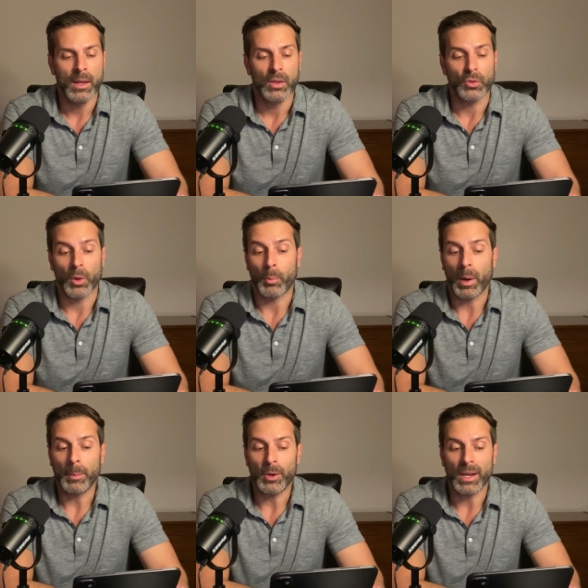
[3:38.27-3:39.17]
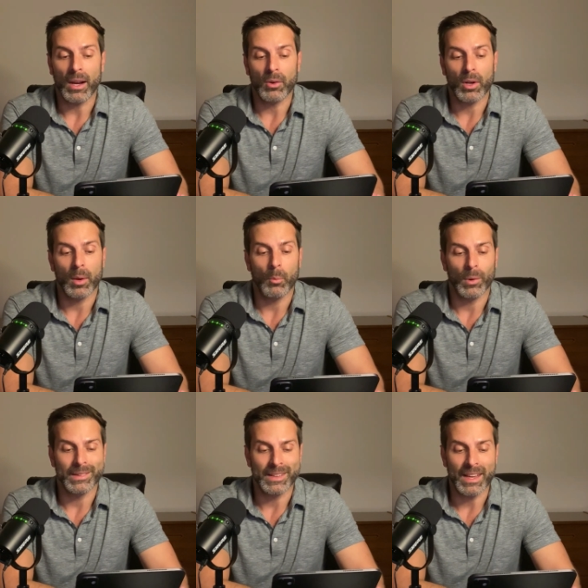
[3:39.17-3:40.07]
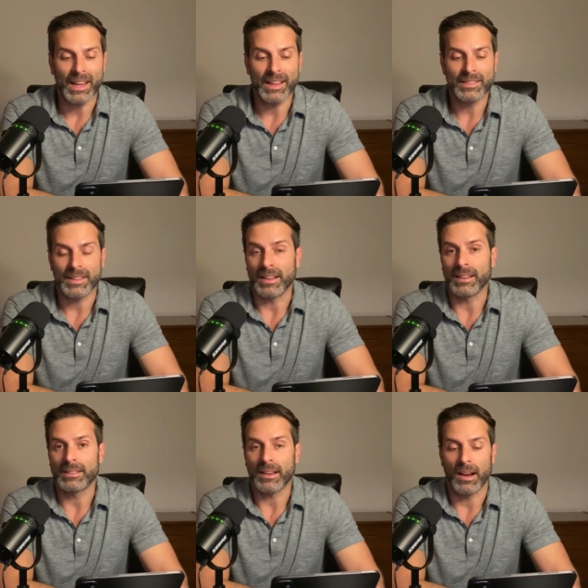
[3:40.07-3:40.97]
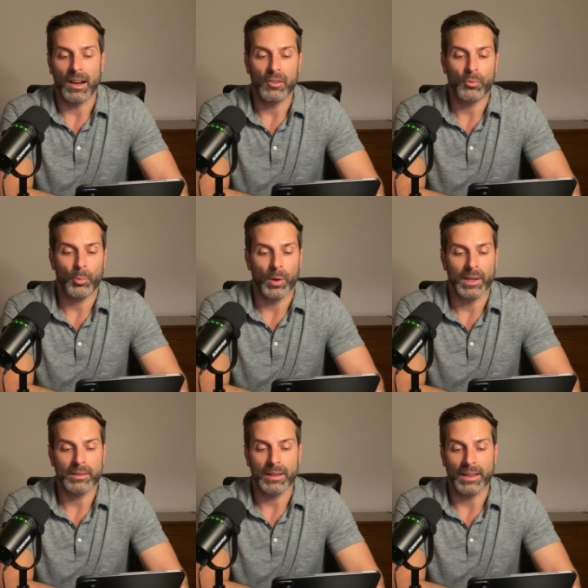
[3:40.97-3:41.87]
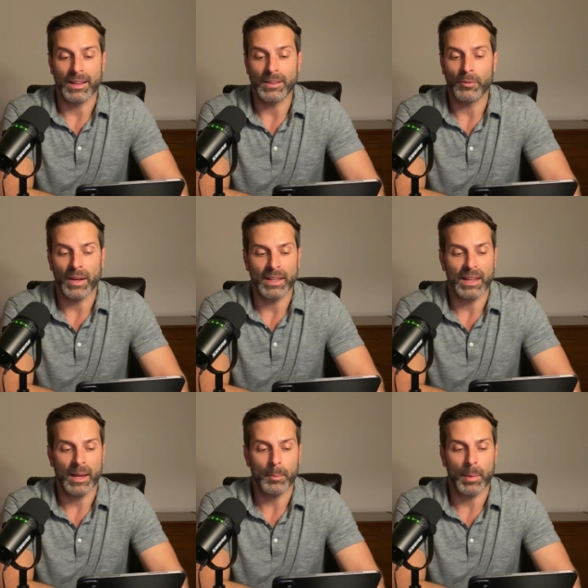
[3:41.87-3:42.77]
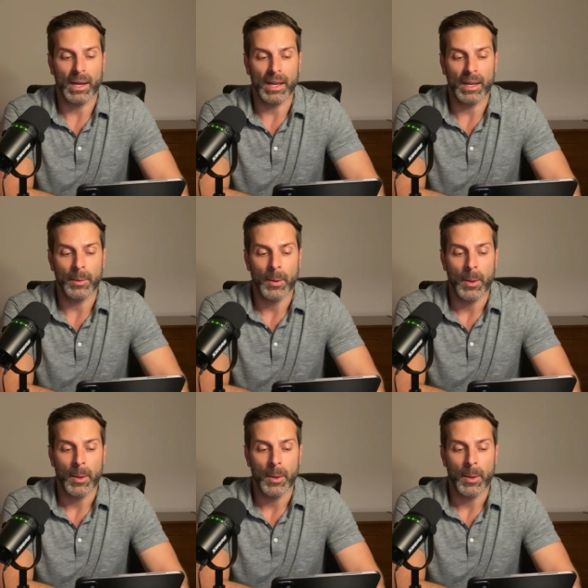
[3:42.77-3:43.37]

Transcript: So the primary outcome was the incidence of PRIS, and they defined that by